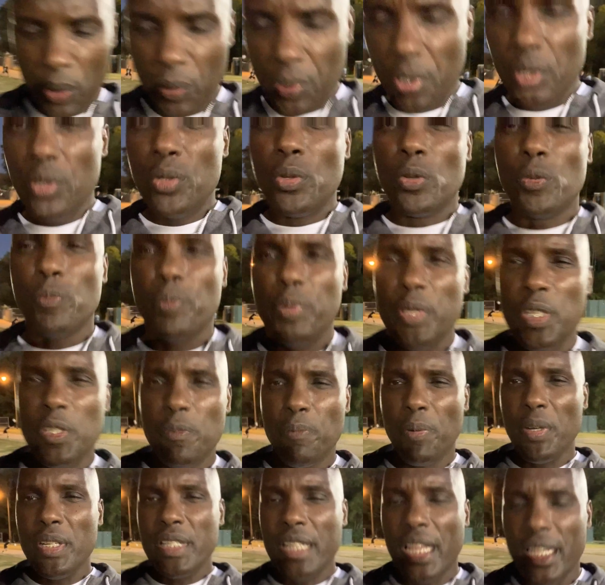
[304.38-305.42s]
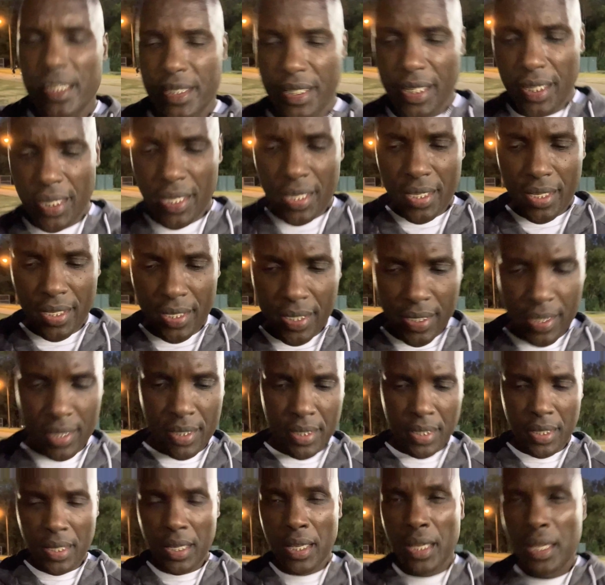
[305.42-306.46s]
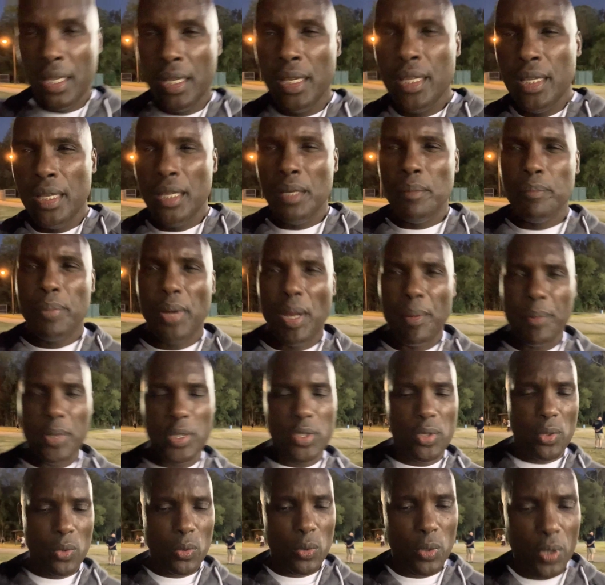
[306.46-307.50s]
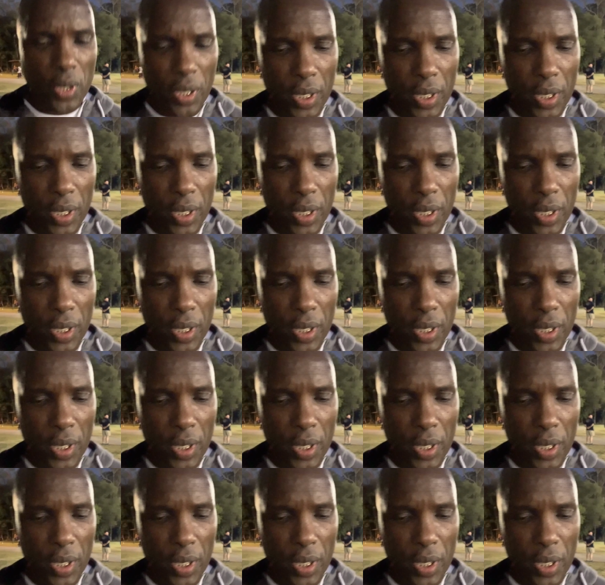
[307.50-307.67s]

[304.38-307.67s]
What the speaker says: used to be sprinters in primary school,